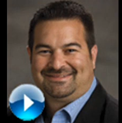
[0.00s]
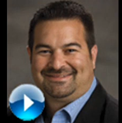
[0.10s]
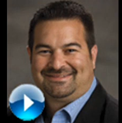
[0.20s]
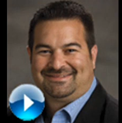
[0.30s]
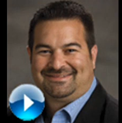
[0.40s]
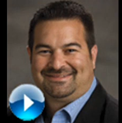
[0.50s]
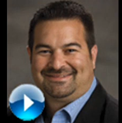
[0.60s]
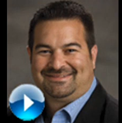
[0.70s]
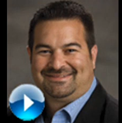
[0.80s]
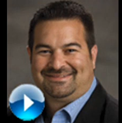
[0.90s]

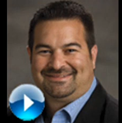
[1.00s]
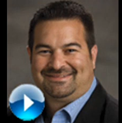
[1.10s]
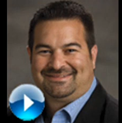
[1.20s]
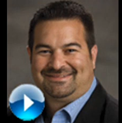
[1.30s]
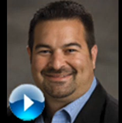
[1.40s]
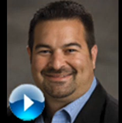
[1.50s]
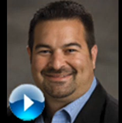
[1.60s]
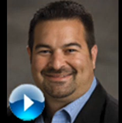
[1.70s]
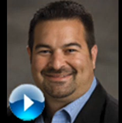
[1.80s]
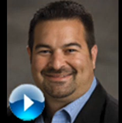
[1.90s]

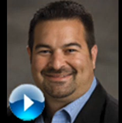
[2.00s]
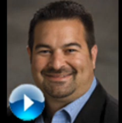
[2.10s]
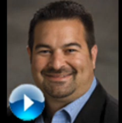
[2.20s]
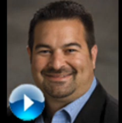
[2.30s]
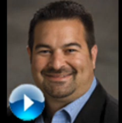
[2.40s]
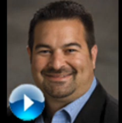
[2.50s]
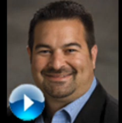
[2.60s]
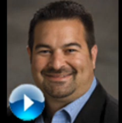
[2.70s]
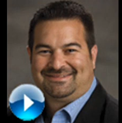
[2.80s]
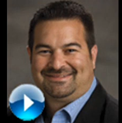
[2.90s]

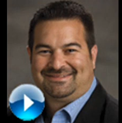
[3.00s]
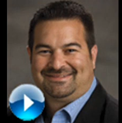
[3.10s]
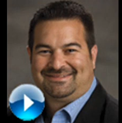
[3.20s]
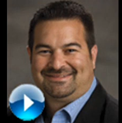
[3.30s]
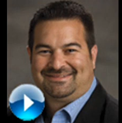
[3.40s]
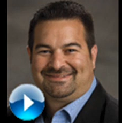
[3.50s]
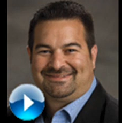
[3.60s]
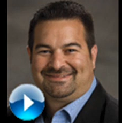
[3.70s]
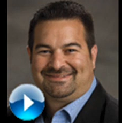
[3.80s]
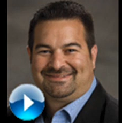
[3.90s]

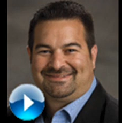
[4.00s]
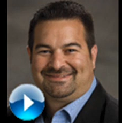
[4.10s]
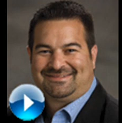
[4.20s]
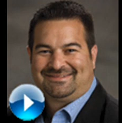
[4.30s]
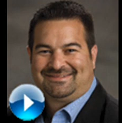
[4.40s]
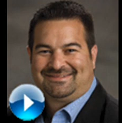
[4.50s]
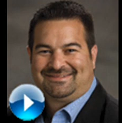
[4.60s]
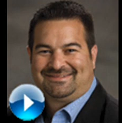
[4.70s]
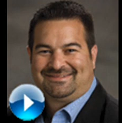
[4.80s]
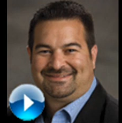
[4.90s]

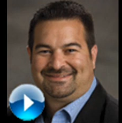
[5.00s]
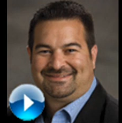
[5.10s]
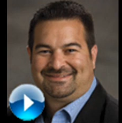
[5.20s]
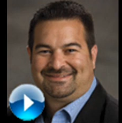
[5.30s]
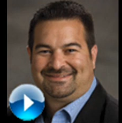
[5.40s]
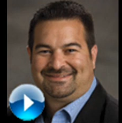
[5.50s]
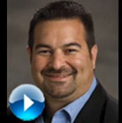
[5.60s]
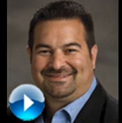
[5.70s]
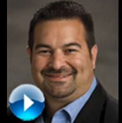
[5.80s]
(no lip movement)